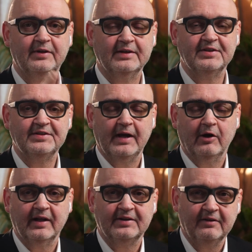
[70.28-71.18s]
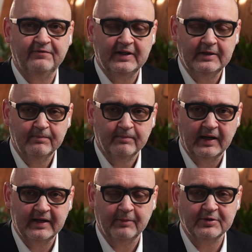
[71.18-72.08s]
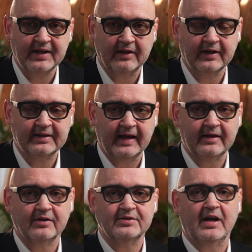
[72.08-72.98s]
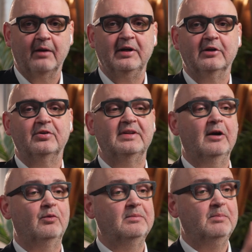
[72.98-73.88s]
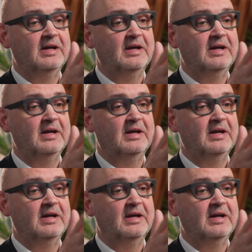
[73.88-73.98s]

This is CIONET TV. My name is Hendrik Dekkers. I'm here today with